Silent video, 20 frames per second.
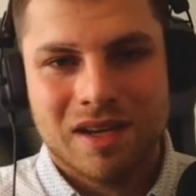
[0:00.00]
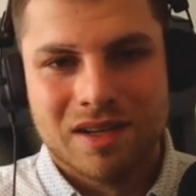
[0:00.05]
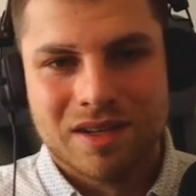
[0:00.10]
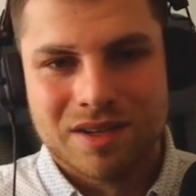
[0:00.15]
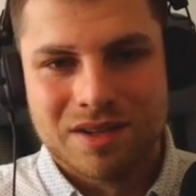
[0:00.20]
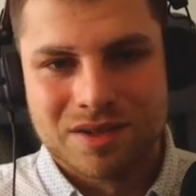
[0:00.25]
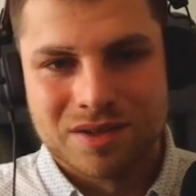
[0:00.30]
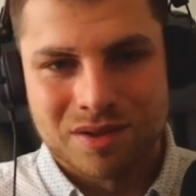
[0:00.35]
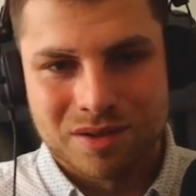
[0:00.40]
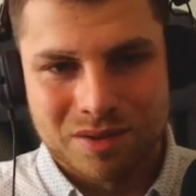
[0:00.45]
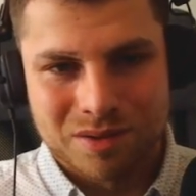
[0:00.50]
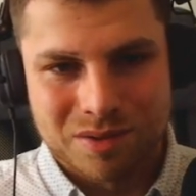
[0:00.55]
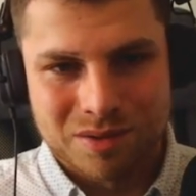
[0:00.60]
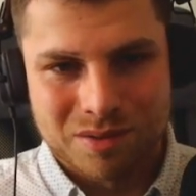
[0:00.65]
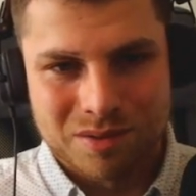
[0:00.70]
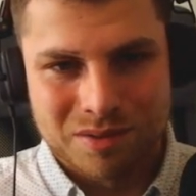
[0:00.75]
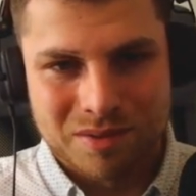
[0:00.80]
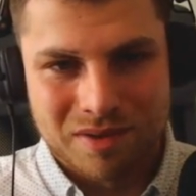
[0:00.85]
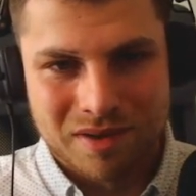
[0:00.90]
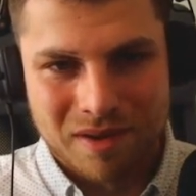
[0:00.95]

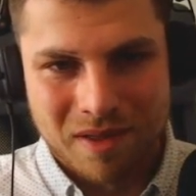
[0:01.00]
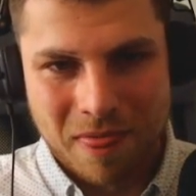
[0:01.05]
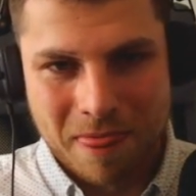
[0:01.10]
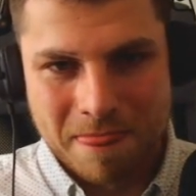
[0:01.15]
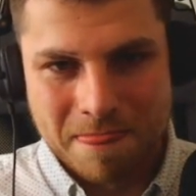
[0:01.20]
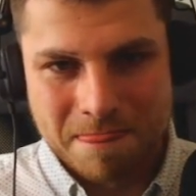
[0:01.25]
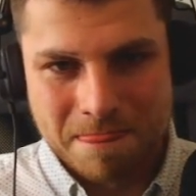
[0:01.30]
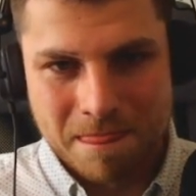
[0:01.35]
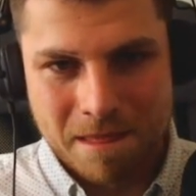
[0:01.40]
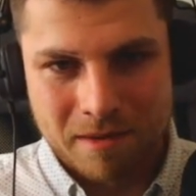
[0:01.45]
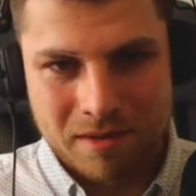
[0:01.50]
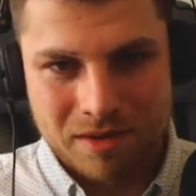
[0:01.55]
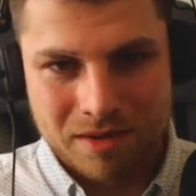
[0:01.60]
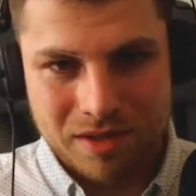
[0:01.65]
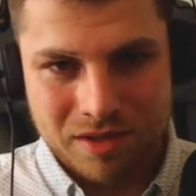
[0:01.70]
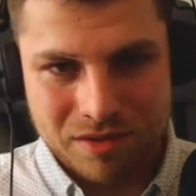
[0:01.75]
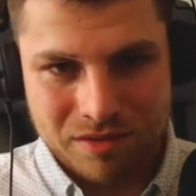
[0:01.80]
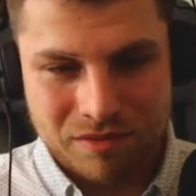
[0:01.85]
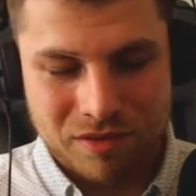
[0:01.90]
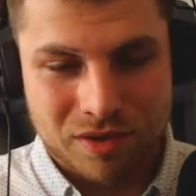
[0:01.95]
So
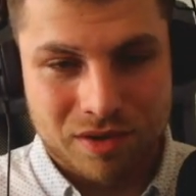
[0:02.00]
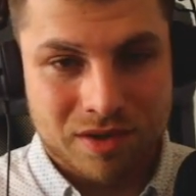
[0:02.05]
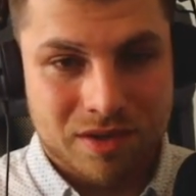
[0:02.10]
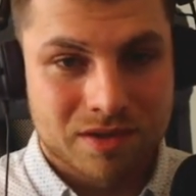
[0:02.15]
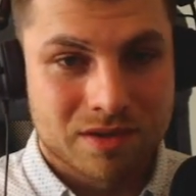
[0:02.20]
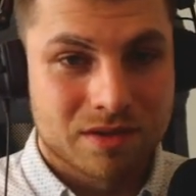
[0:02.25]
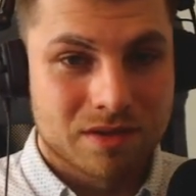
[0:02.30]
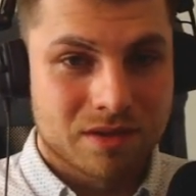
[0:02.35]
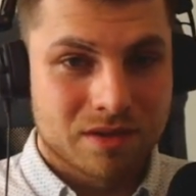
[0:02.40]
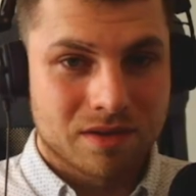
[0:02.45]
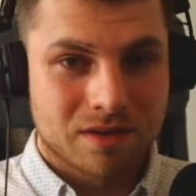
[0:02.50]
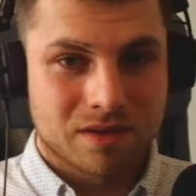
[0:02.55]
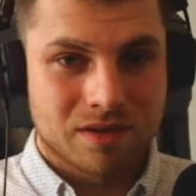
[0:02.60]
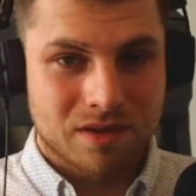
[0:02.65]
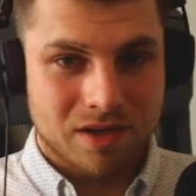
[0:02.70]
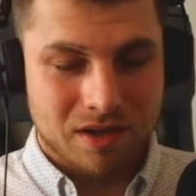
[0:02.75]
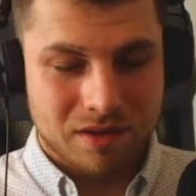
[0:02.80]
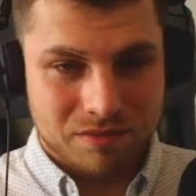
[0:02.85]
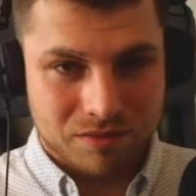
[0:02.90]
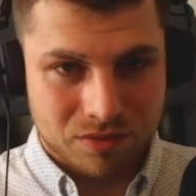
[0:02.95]
this works.
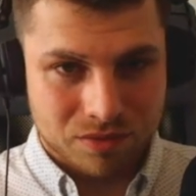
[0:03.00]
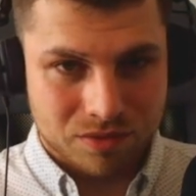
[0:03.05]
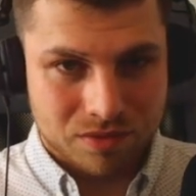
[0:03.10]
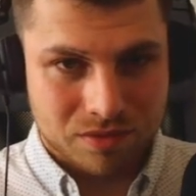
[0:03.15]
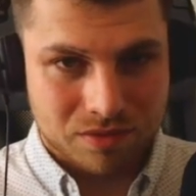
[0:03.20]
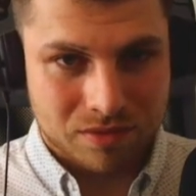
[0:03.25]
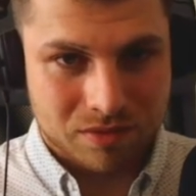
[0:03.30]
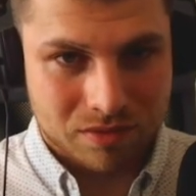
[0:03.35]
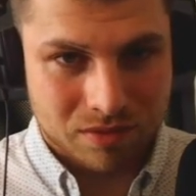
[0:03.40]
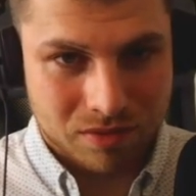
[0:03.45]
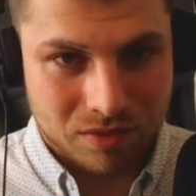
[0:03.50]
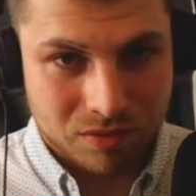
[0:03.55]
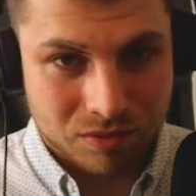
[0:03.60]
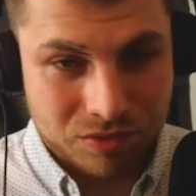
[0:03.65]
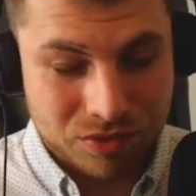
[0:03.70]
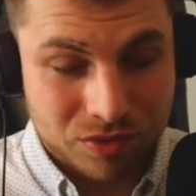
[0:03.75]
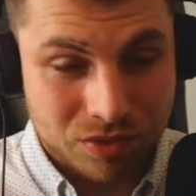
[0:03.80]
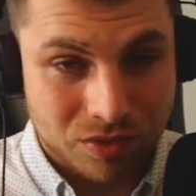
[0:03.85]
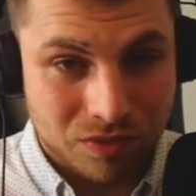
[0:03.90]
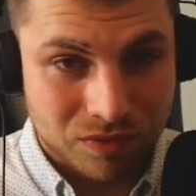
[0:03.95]
It would
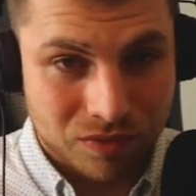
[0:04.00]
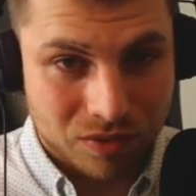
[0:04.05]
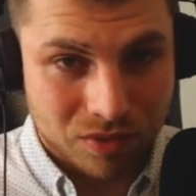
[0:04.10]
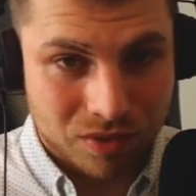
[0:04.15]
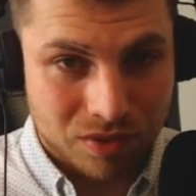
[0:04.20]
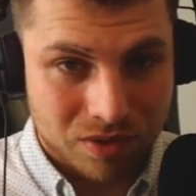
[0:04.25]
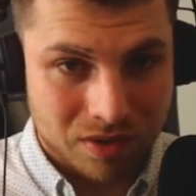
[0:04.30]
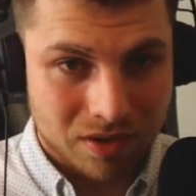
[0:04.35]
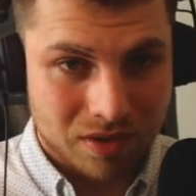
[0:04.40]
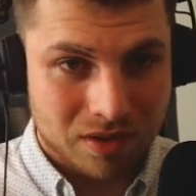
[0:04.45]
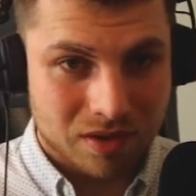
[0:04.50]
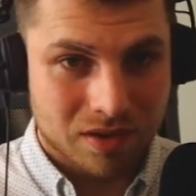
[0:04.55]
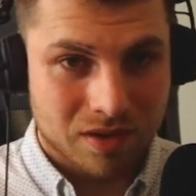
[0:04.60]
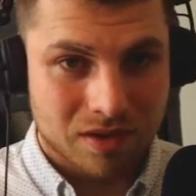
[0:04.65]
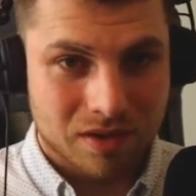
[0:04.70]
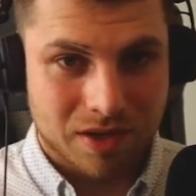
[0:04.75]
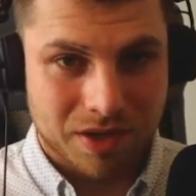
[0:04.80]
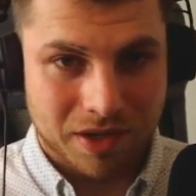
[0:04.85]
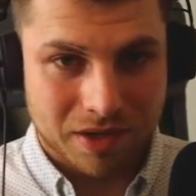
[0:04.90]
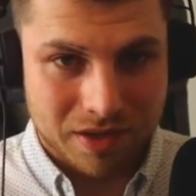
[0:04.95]
also work
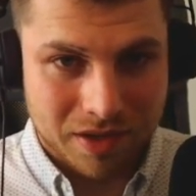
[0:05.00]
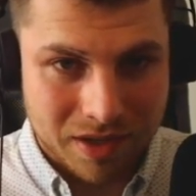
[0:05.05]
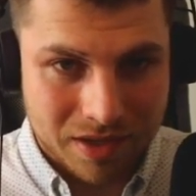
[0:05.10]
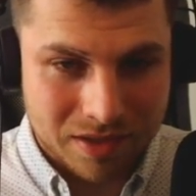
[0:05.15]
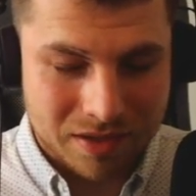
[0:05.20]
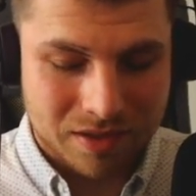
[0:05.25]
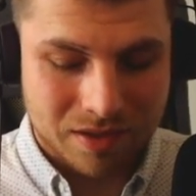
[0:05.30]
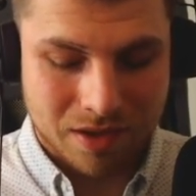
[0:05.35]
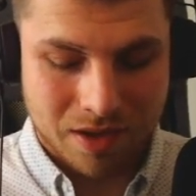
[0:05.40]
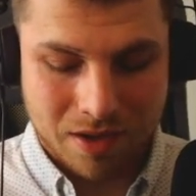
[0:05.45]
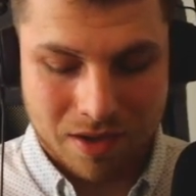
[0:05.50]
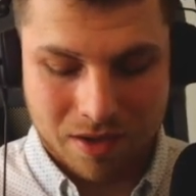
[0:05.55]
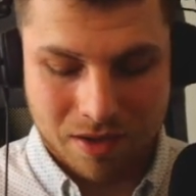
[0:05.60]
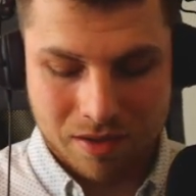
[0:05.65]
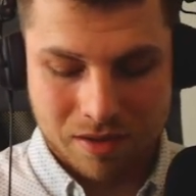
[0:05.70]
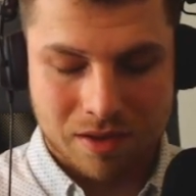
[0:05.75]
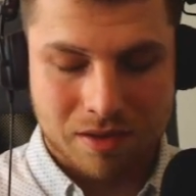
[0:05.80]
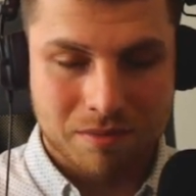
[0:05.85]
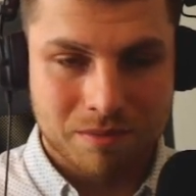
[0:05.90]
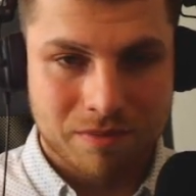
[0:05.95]
like this
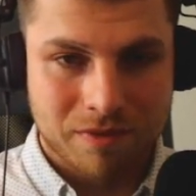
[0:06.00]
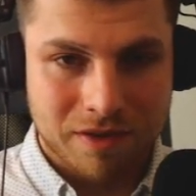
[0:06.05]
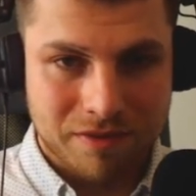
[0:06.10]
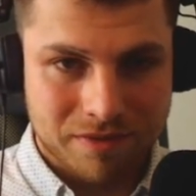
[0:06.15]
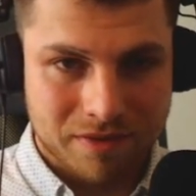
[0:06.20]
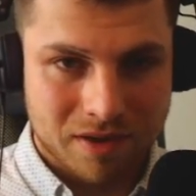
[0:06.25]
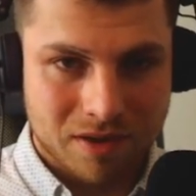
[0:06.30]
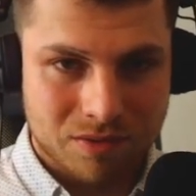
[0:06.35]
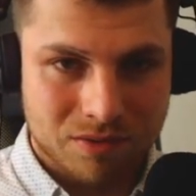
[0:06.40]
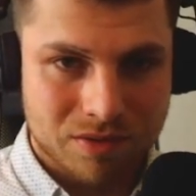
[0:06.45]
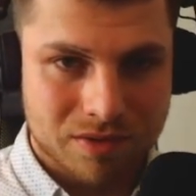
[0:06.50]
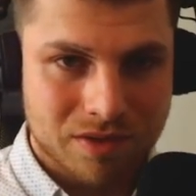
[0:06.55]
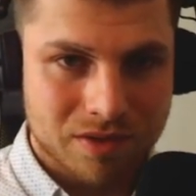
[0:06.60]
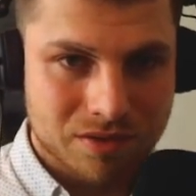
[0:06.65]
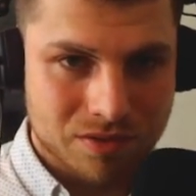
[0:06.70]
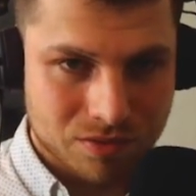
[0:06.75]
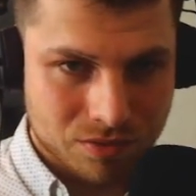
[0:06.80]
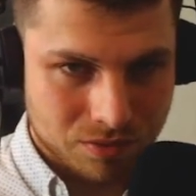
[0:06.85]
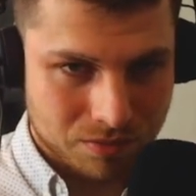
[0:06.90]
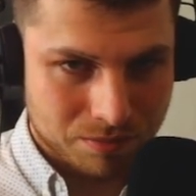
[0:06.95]
without this
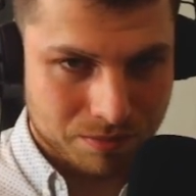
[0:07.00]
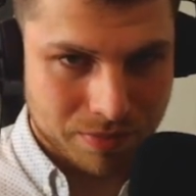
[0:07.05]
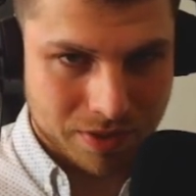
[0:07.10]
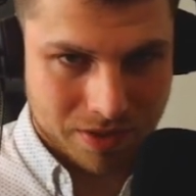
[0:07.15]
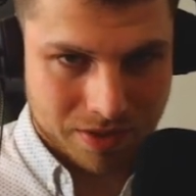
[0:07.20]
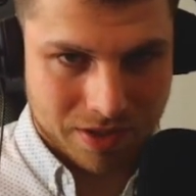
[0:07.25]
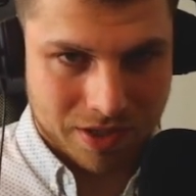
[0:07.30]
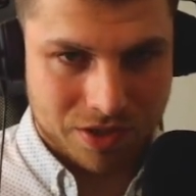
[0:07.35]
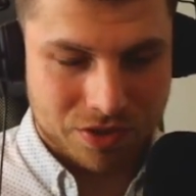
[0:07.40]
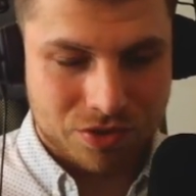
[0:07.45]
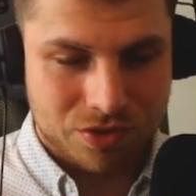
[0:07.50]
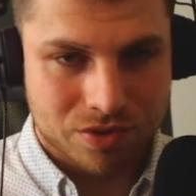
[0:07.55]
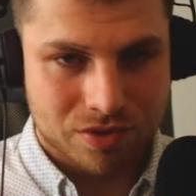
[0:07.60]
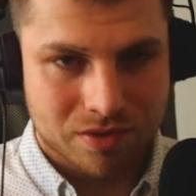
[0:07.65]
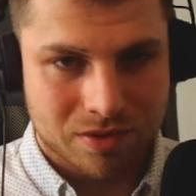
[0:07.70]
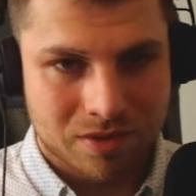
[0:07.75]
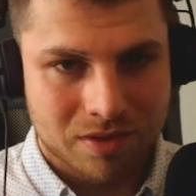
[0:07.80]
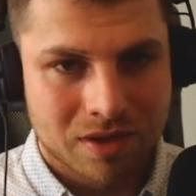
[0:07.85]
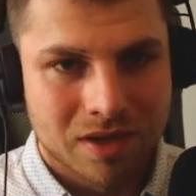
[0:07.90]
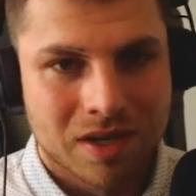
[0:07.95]

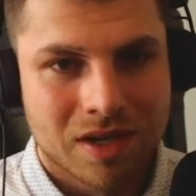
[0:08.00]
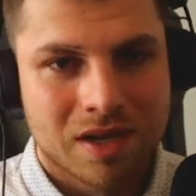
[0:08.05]
comparison.